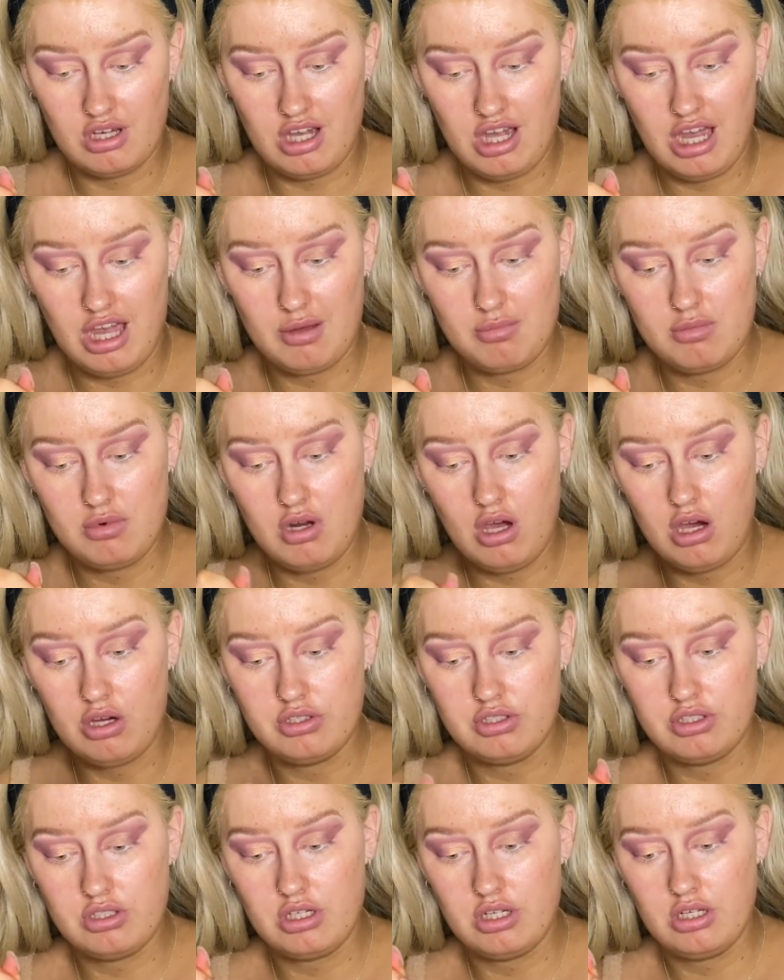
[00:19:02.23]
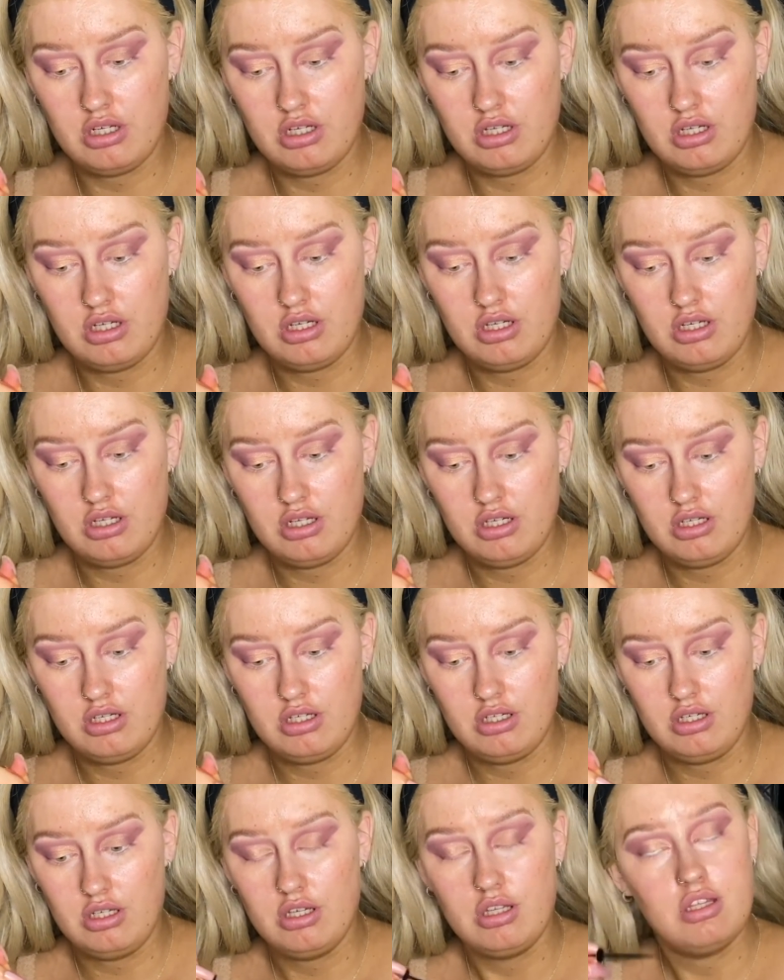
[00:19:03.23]
I am not
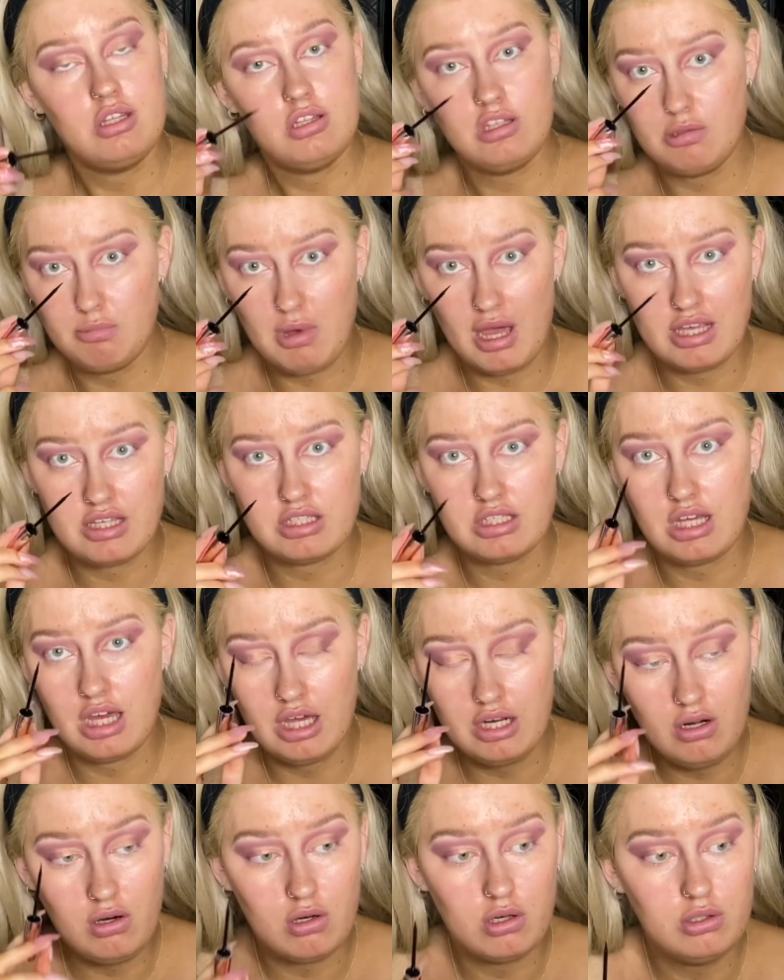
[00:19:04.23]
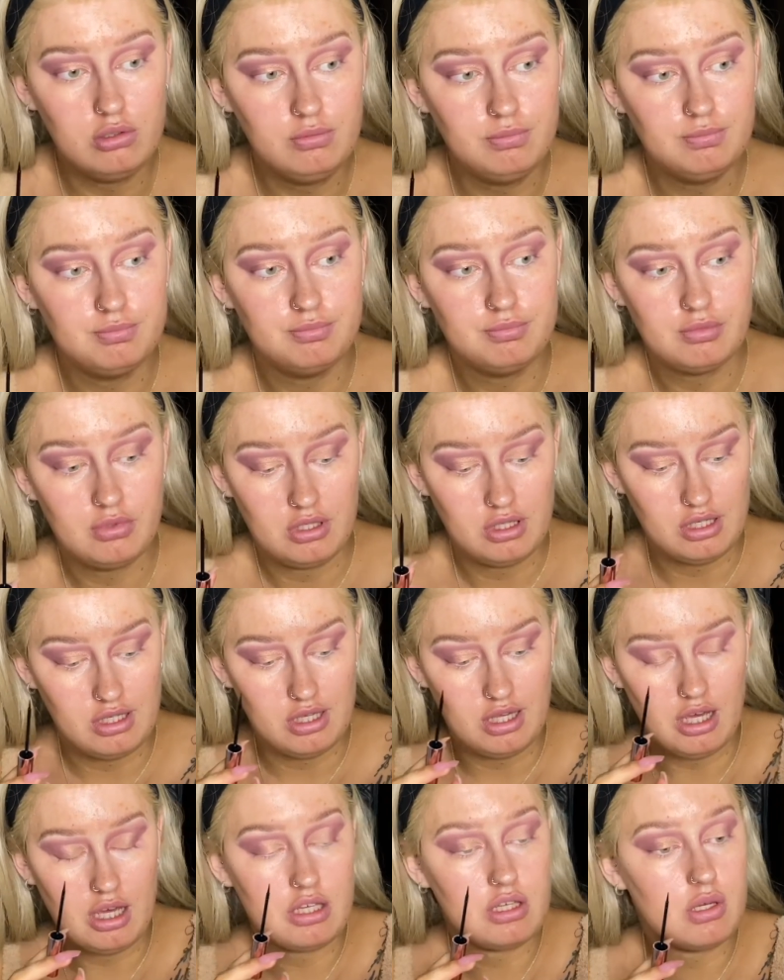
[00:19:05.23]
the best at all
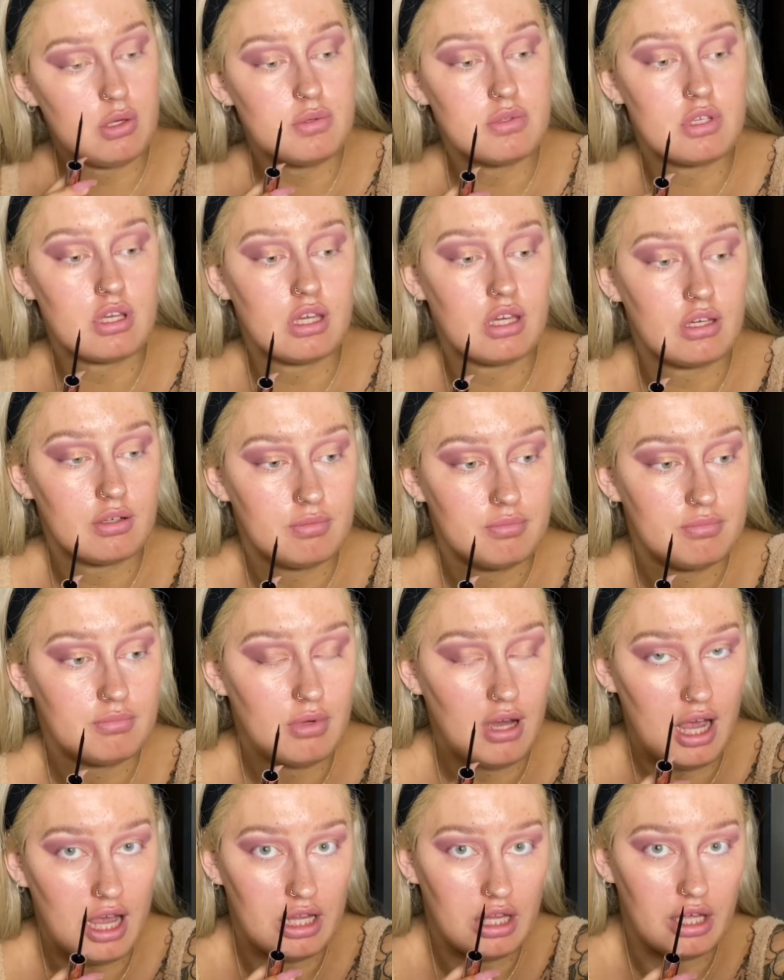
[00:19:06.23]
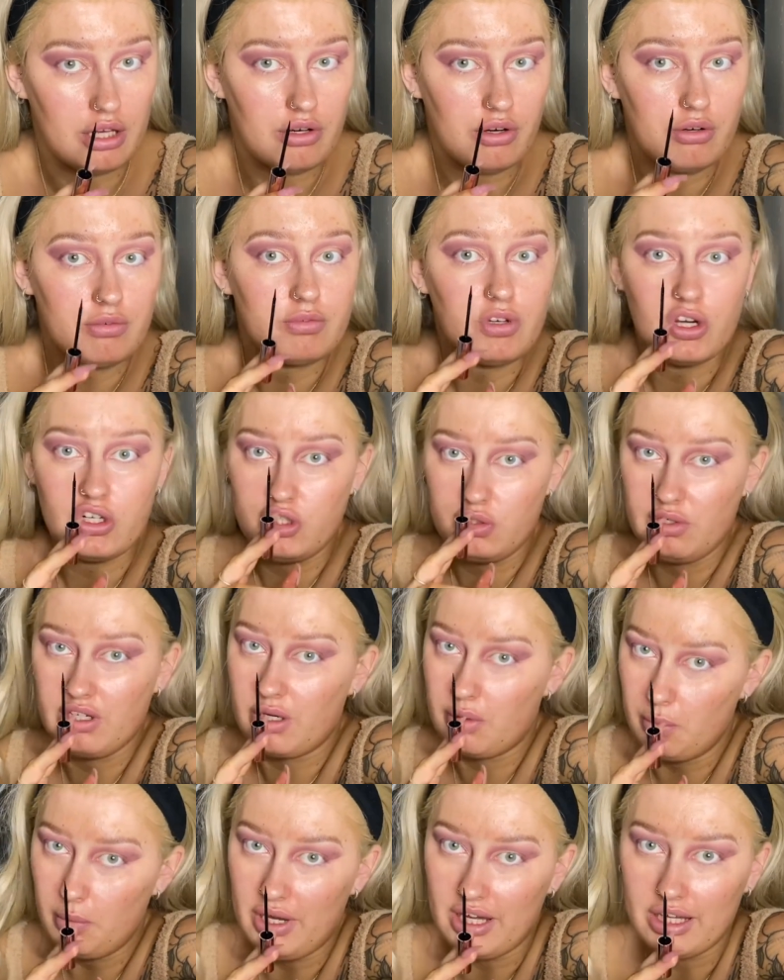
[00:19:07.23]
at using eyeliner, or doing a
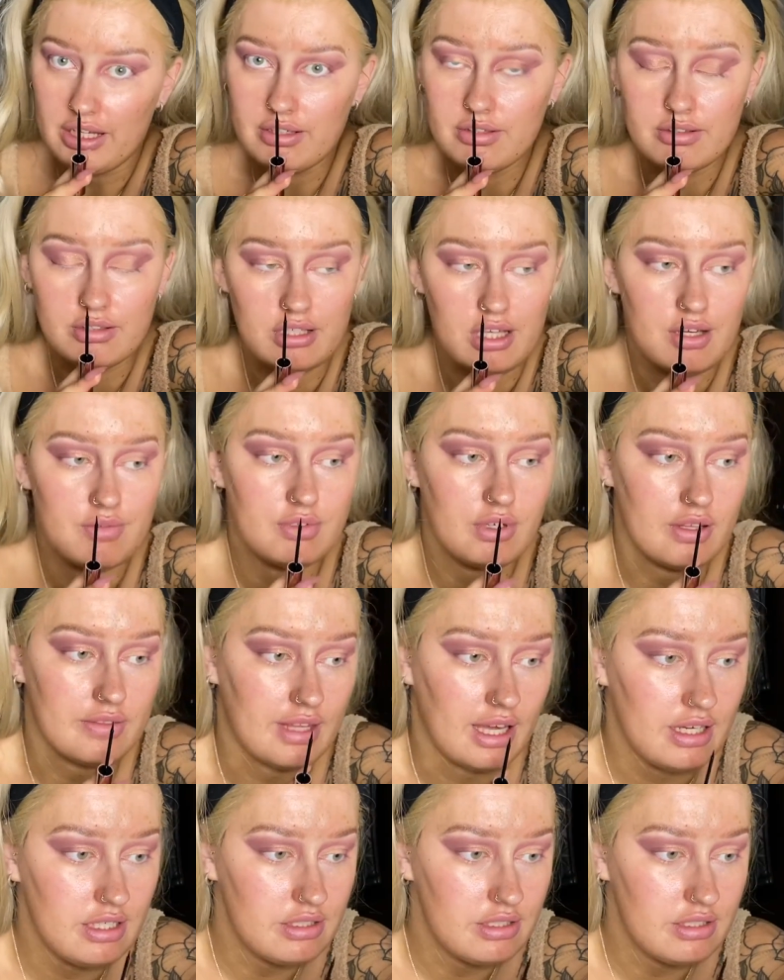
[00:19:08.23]
wing, even at that.